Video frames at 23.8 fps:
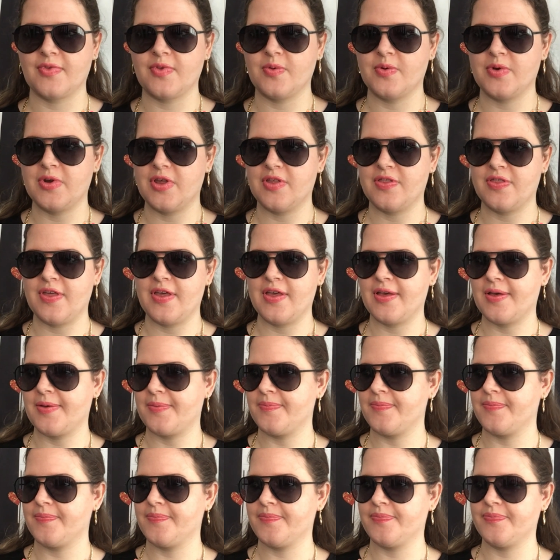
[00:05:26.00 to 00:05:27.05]
What do you think?
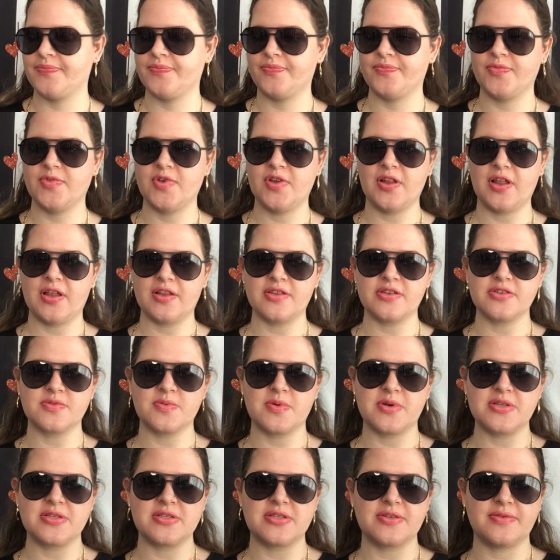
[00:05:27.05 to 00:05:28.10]
Do you like those
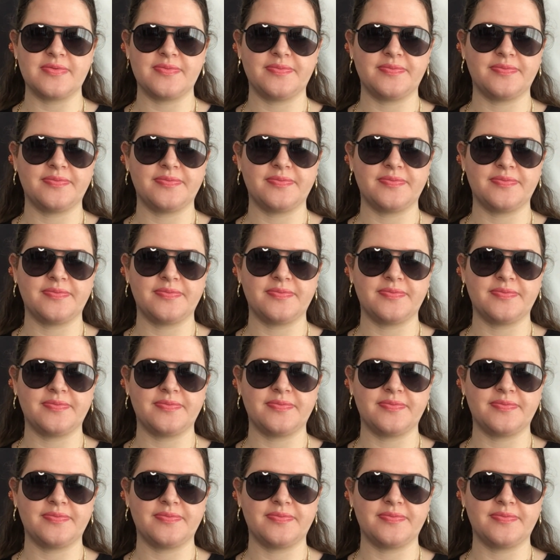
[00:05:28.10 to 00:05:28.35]
ones?